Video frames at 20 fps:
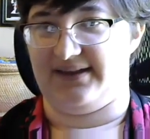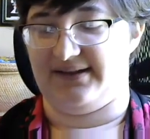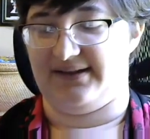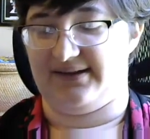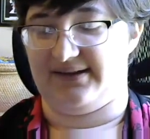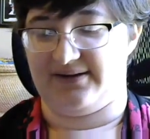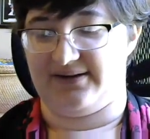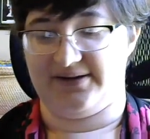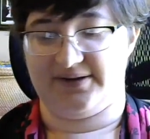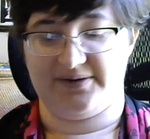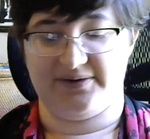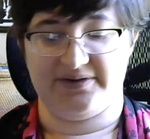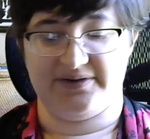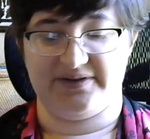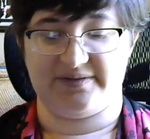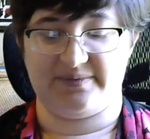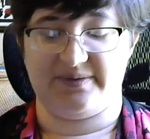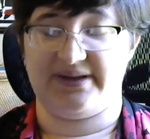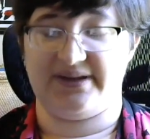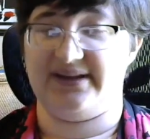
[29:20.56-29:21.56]

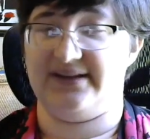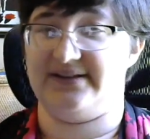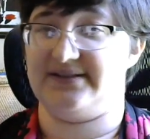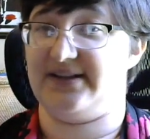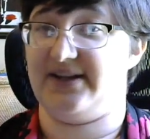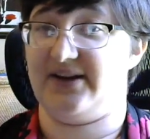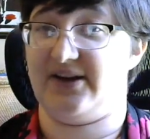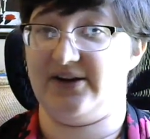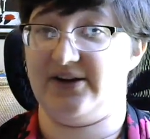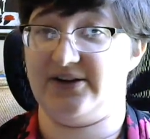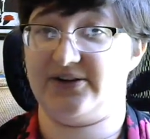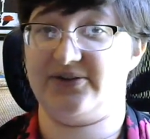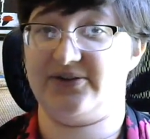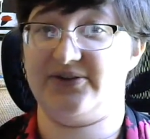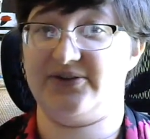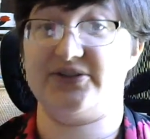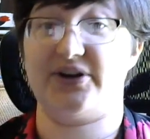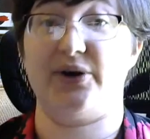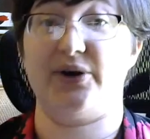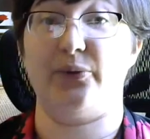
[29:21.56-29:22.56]
articles because the
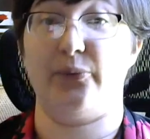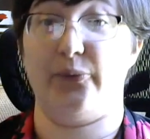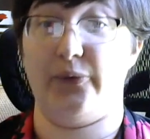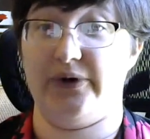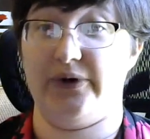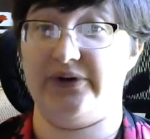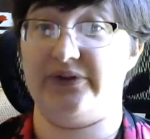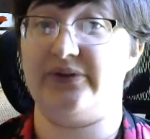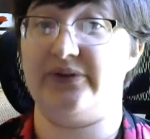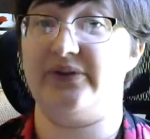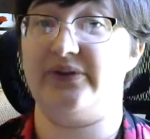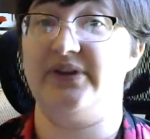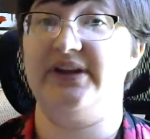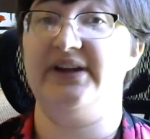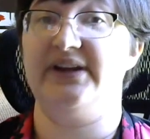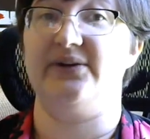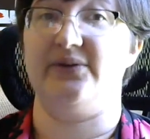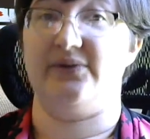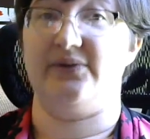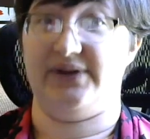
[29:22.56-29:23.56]
articles are worth
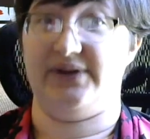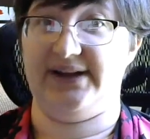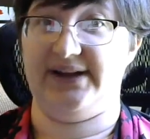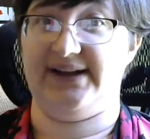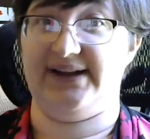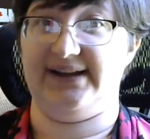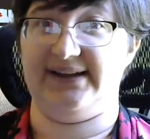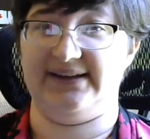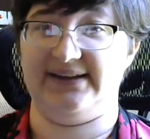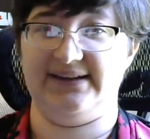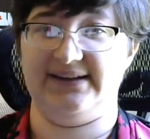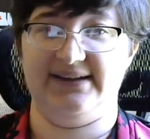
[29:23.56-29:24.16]
reading.